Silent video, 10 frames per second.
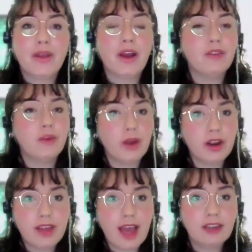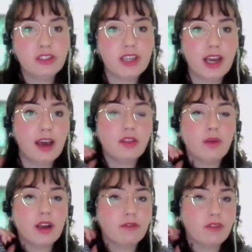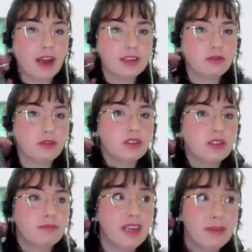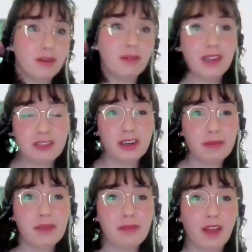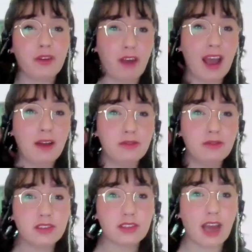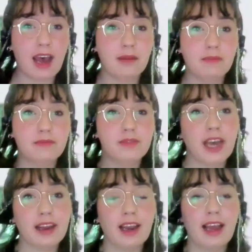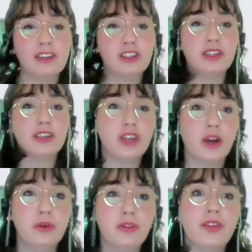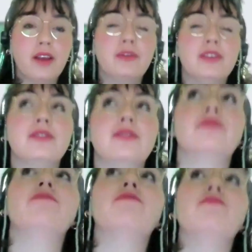the kind of the work of the ESHTE, the work of grassroots people, literally people on the ground, data collection that showed that there was,